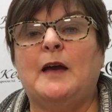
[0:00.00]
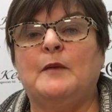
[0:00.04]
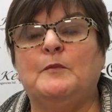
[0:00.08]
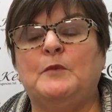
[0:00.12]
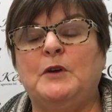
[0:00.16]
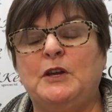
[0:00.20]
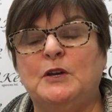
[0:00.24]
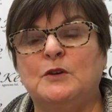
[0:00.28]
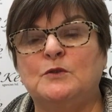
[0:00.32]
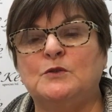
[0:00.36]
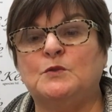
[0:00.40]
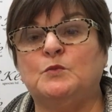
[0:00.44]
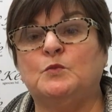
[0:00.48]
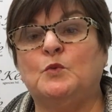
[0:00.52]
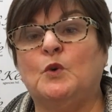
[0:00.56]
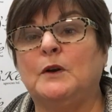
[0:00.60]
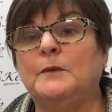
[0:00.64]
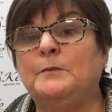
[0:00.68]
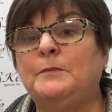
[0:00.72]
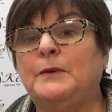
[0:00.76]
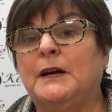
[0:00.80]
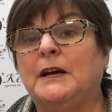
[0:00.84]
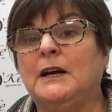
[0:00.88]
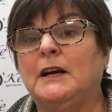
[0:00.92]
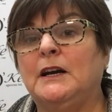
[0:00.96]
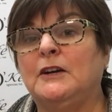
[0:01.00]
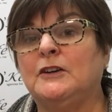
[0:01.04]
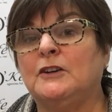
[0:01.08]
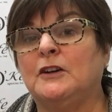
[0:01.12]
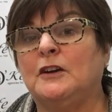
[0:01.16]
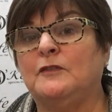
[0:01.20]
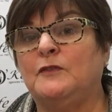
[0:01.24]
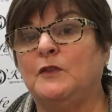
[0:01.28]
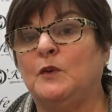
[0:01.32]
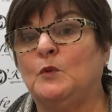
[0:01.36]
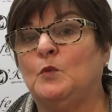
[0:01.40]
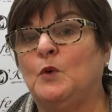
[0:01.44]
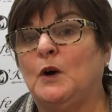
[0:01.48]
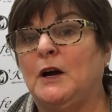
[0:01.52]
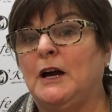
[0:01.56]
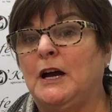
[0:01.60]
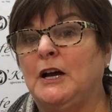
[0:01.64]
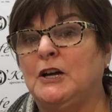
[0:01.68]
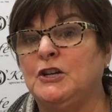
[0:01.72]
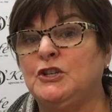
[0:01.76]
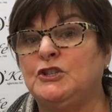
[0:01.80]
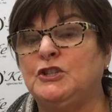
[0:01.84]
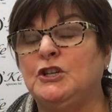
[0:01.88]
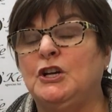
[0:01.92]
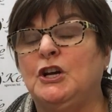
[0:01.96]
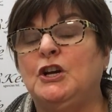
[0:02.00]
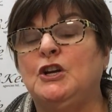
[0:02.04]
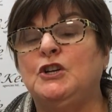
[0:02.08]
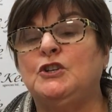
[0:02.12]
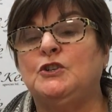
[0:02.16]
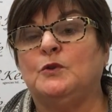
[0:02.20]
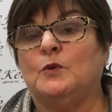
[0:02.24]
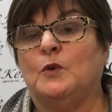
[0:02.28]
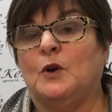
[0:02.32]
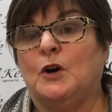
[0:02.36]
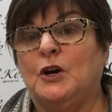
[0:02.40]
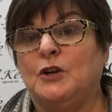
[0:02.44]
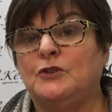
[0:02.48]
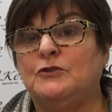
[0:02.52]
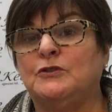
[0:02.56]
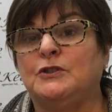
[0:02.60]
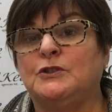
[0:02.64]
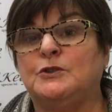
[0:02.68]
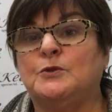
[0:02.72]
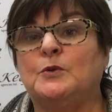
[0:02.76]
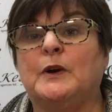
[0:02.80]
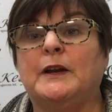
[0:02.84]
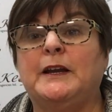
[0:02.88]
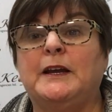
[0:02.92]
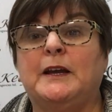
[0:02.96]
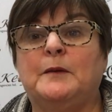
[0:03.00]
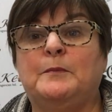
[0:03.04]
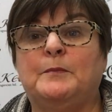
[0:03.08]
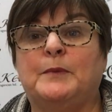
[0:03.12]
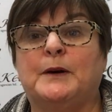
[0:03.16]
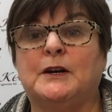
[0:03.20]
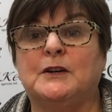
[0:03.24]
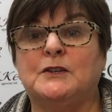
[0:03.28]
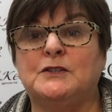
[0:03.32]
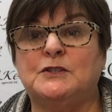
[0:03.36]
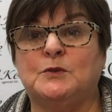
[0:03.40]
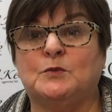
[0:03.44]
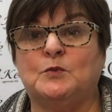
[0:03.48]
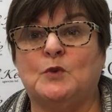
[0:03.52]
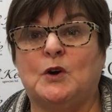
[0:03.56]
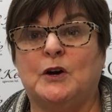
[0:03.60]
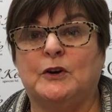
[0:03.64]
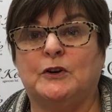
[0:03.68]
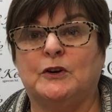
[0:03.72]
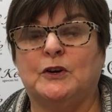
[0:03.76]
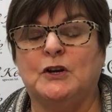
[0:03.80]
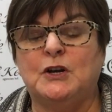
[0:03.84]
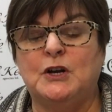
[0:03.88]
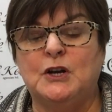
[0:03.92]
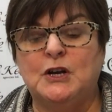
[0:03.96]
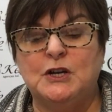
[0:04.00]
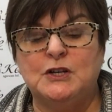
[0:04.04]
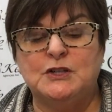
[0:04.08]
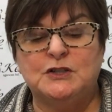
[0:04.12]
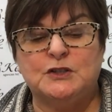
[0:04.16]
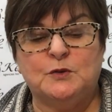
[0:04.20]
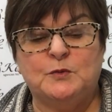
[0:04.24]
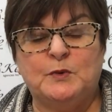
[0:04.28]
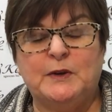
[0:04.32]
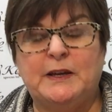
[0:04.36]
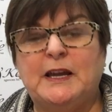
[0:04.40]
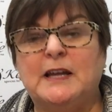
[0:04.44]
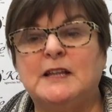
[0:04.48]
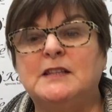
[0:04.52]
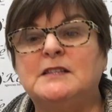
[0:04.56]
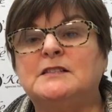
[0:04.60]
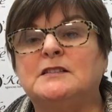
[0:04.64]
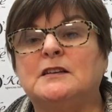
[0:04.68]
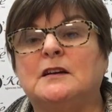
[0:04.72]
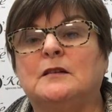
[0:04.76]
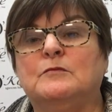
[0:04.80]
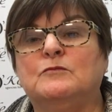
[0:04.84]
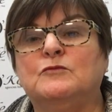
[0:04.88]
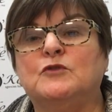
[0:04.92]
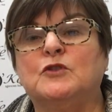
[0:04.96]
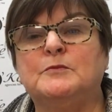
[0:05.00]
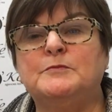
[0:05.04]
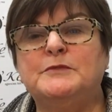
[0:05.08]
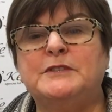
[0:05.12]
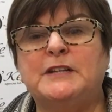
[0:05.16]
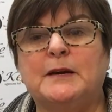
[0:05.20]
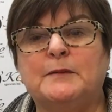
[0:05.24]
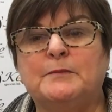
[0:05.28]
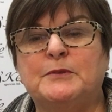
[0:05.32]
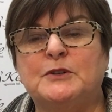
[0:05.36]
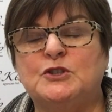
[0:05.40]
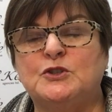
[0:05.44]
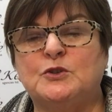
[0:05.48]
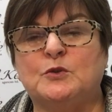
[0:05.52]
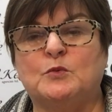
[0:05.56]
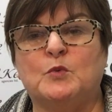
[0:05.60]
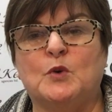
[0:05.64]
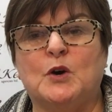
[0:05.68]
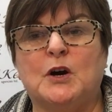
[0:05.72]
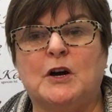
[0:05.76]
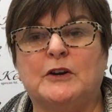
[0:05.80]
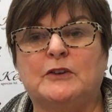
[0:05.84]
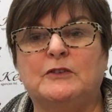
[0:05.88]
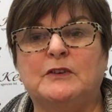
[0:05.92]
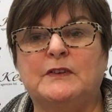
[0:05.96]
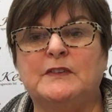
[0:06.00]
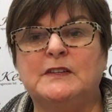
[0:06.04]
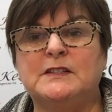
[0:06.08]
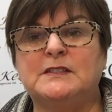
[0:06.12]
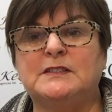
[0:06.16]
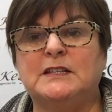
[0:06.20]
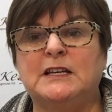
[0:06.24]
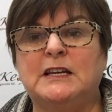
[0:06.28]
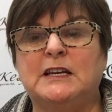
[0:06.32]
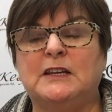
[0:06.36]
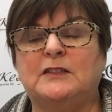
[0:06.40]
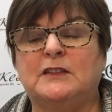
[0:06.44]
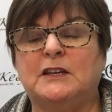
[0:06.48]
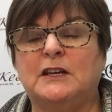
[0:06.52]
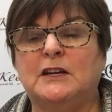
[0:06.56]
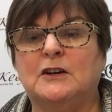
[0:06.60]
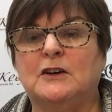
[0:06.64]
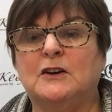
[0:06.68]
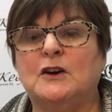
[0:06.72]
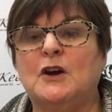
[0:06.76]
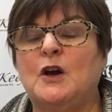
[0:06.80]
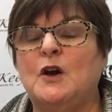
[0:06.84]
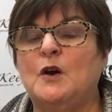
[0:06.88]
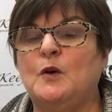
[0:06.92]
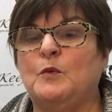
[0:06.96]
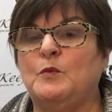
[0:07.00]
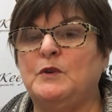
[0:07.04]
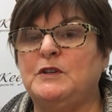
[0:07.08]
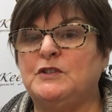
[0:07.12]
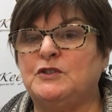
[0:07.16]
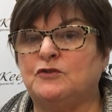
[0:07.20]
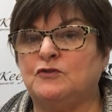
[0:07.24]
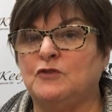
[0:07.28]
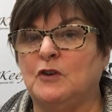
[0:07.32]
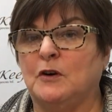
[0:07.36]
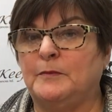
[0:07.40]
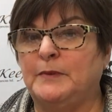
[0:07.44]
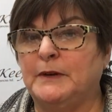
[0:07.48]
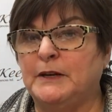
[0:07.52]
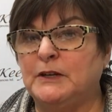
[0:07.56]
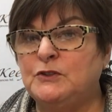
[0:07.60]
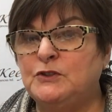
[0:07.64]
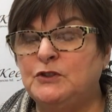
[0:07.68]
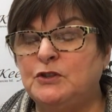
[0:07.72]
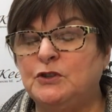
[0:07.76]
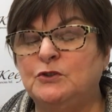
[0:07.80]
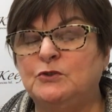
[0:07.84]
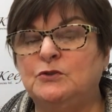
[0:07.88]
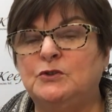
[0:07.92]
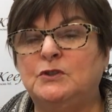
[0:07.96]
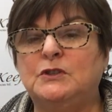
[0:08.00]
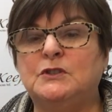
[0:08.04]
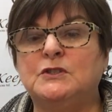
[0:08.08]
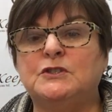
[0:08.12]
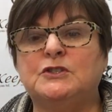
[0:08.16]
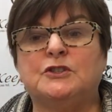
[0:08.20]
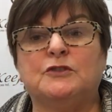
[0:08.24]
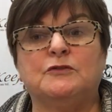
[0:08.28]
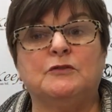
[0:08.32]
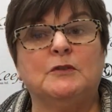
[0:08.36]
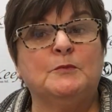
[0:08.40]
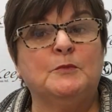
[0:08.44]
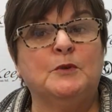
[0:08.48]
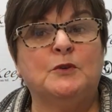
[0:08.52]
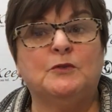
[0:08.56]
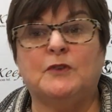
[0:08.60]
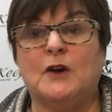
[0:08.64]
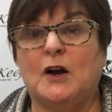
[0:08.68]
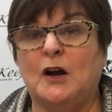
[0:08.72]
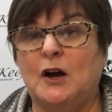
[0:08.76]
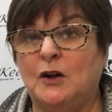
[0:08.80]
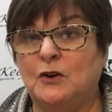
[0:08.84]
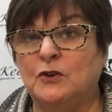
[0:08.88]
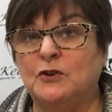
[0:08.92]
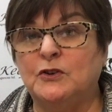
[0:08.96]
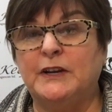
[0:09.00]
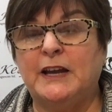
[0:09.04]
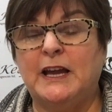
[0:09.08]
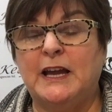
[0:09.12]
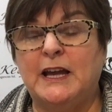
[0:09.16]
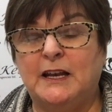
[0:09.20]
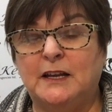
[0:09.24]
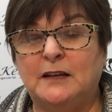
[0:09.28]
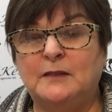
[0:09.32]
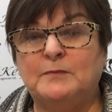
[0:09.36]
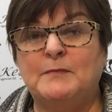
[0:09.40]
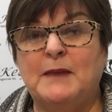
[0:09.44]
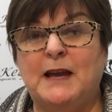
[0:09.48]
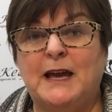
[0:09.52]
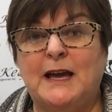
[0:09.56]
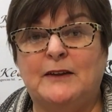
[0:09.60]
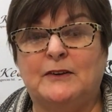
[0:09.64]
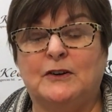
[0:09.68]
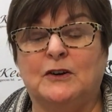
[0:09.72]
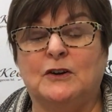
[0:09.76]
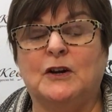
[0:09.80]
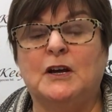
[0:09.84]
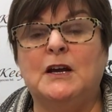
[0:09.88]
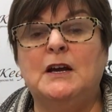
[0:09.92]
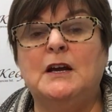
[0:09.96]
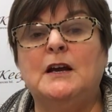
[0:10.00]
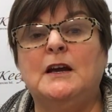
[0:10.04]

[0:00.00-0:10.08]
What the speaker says: and we use 1 part of the wash to 128 parts of water. So we get some room temperature water in the sink there. We scrub our tools to remove all organic matter.